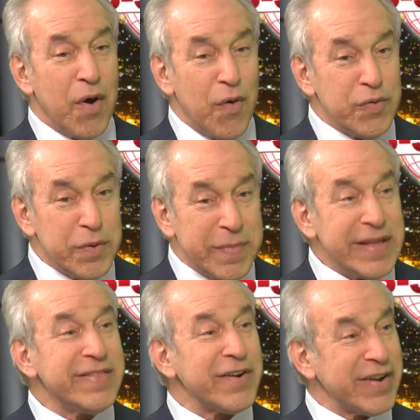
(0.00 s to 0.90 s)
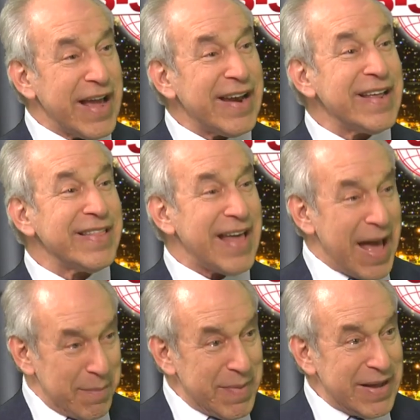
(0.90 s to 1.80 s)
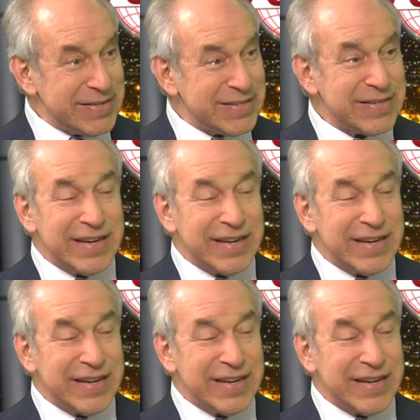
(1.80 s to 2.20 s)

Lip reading: Oh, you mean they're getting that much,